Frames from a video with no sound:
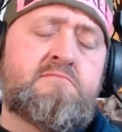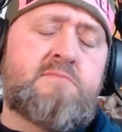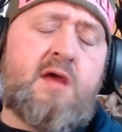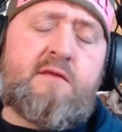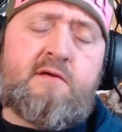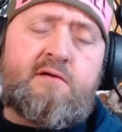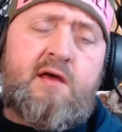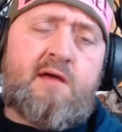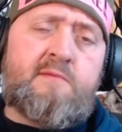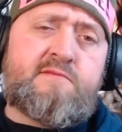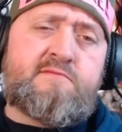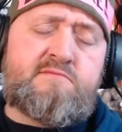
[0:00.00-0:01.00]
yeah, their
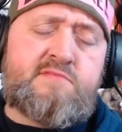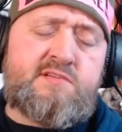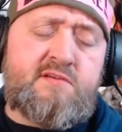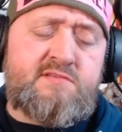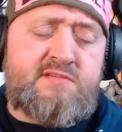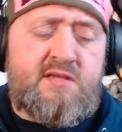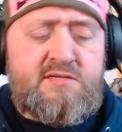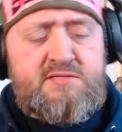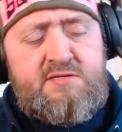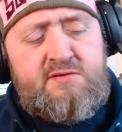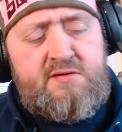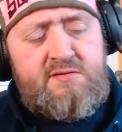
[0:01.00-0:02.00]
claim is still
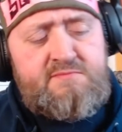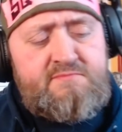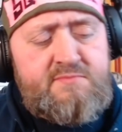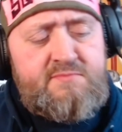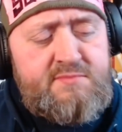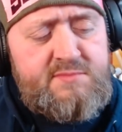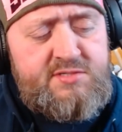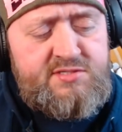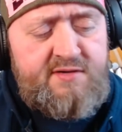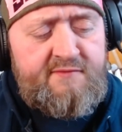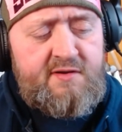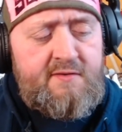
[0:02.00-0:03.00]
sticks, and you can
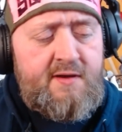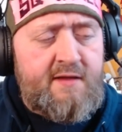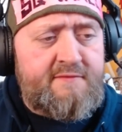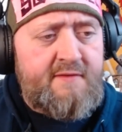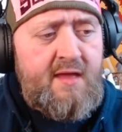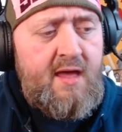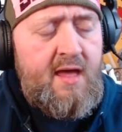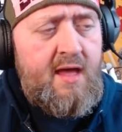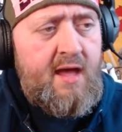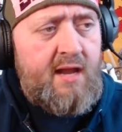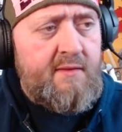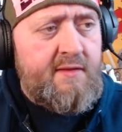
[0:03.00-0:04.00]
shove it in your ass.
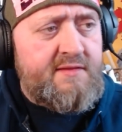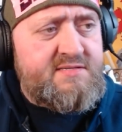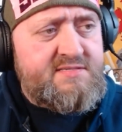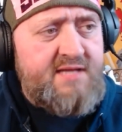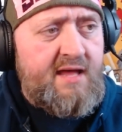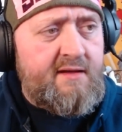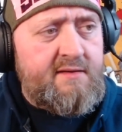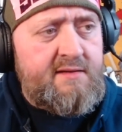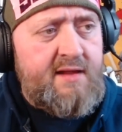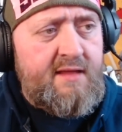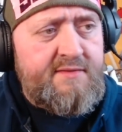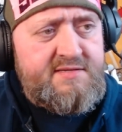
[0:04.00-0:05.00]
Anyway, this is
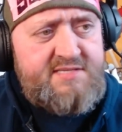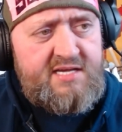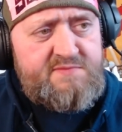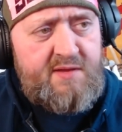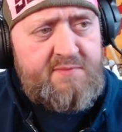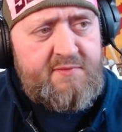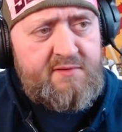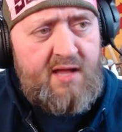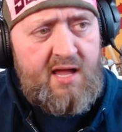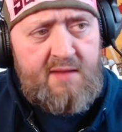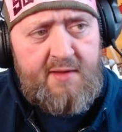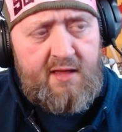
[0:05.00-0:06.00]
Alan and the Sex People.
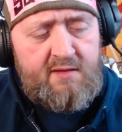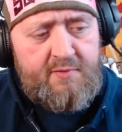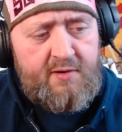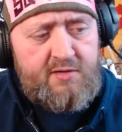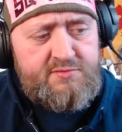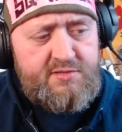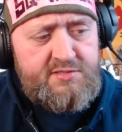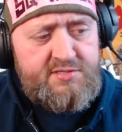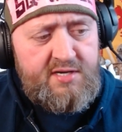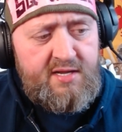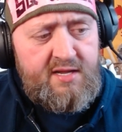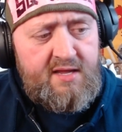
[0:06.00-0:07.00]
I'm Alan
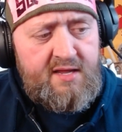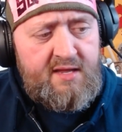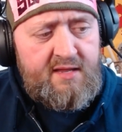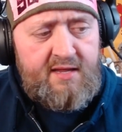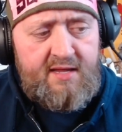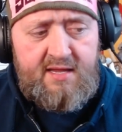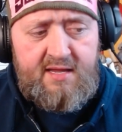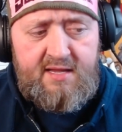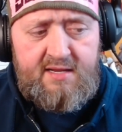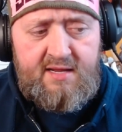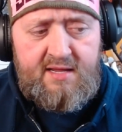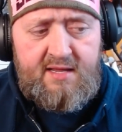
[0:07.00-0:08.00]
Partridge,
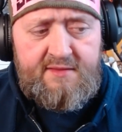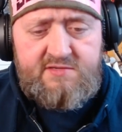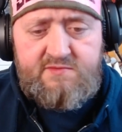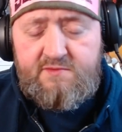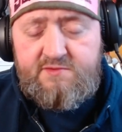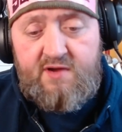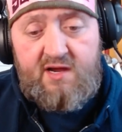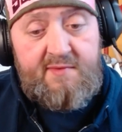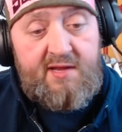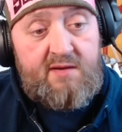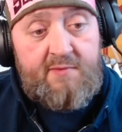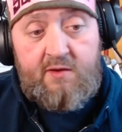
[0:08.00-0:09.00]
and this one was
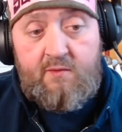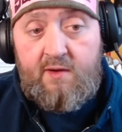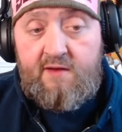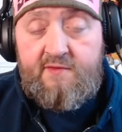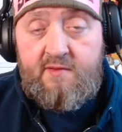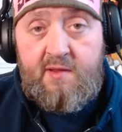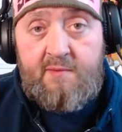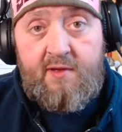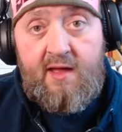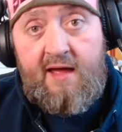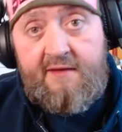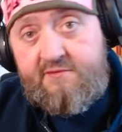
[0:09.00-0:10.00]
recommended by quite a few
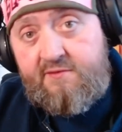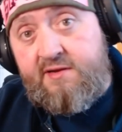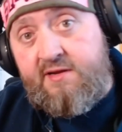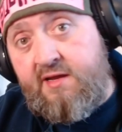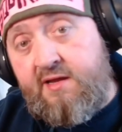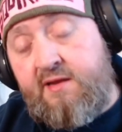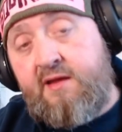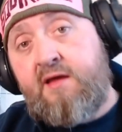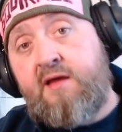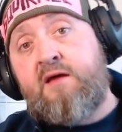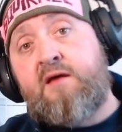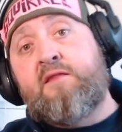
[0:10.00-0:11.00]
people after I did
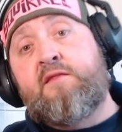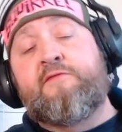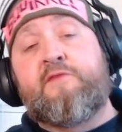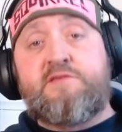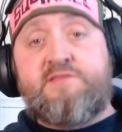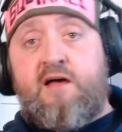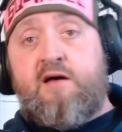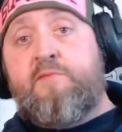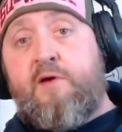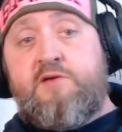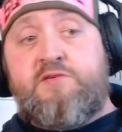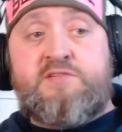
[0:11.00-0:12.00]
the first Alan
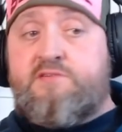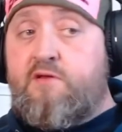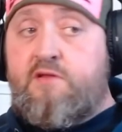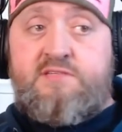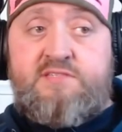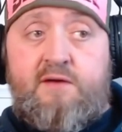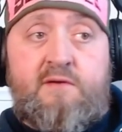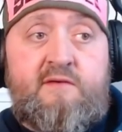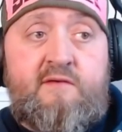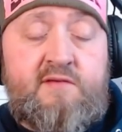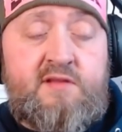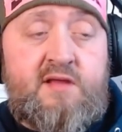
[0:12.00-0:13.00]
Partridge. This is only the second one
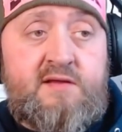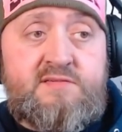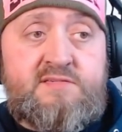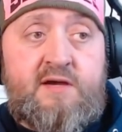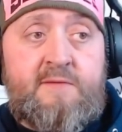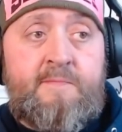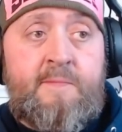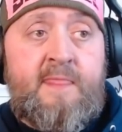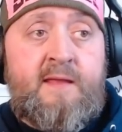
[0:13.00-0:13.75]
I've ever done, so